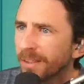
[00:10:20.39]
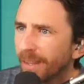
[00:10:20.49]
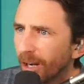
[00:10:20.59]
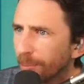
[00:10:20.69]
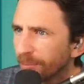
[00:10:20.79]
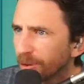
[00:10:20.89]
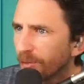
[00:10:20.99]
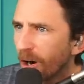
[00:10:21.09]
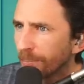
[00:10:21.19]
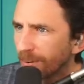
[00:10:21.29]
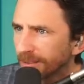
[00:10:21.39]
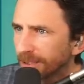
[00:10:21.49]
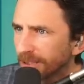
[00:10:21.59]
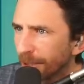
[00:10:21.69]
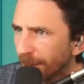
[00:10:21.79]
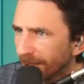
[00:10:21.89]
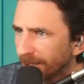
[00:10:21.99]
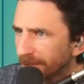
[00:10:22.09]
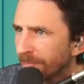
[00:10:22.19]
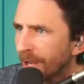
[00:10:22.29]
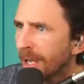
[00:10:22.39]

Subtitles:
that help improve our processing abilities.